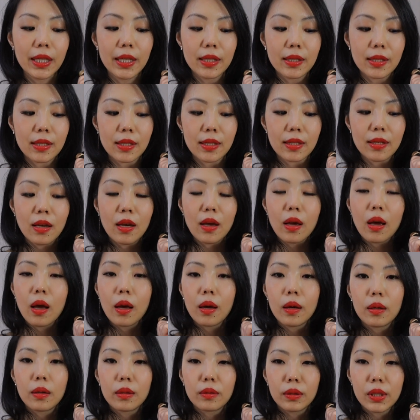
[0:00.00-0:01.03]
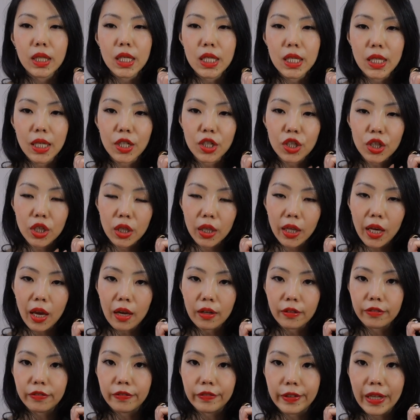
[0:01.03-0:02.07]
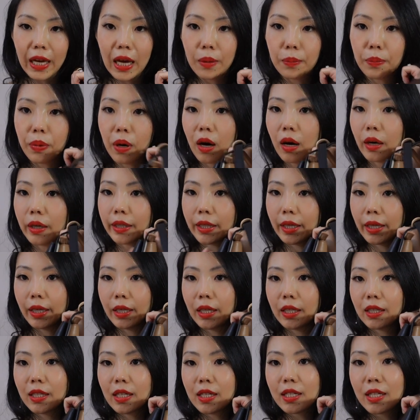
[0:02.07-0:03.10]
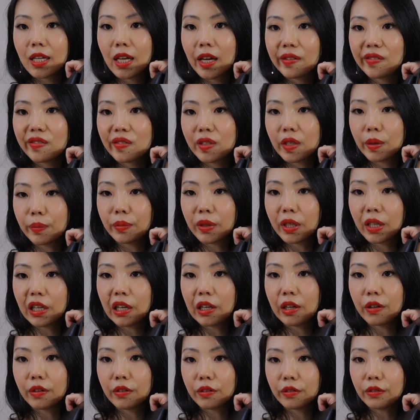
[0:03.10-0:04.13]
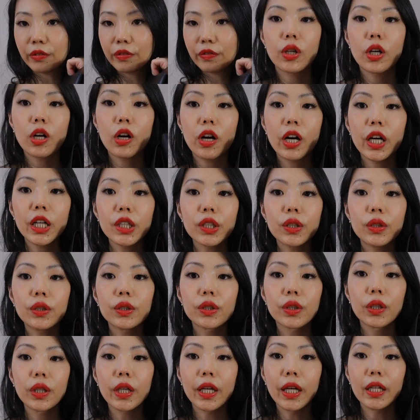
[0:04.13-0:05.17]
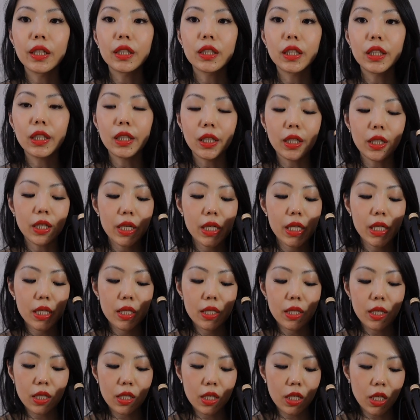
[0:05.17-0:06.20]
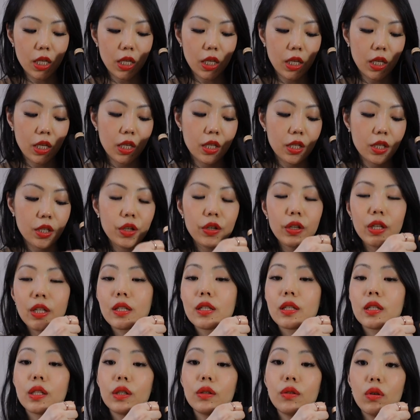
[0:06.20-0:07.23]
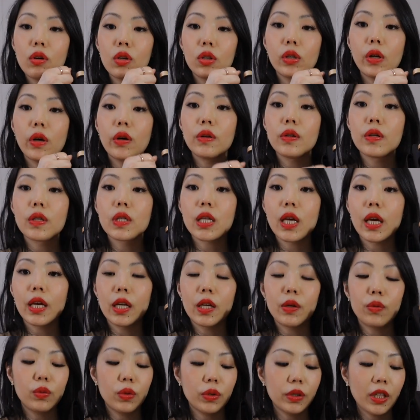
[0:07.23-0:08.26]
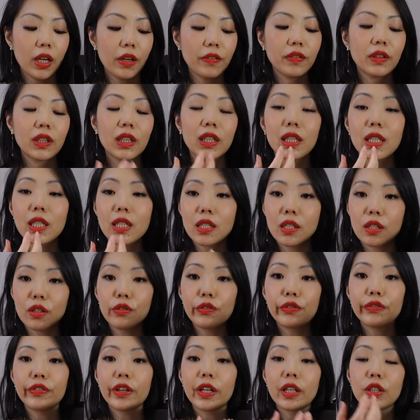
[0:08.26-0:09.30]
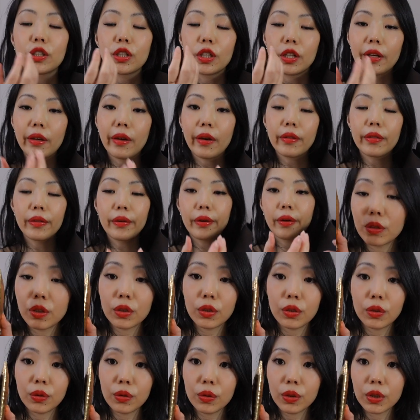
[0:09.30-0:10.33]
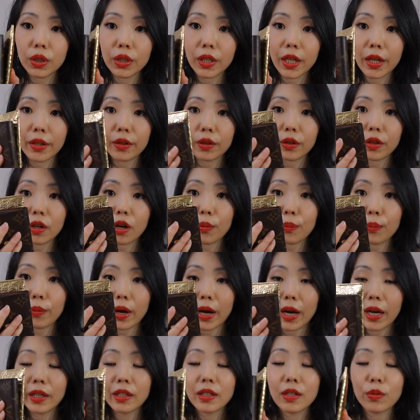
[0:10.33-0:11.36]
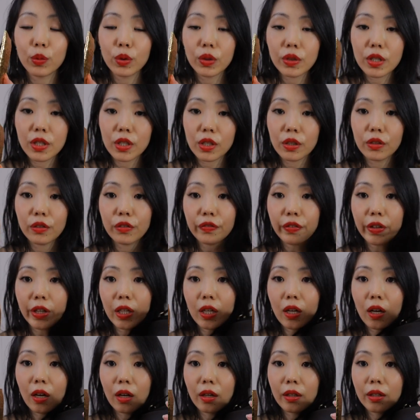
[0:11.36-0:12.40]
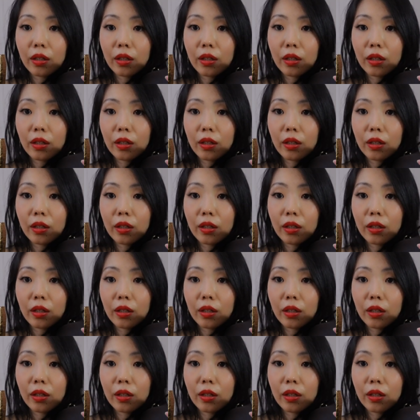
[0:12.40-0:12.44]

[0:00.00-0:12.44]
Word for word: it's essentially a flat pocket. It does have some give. Card holder and keys, six keys, you can still close and it will definitely still fit together. The two together combined will still fit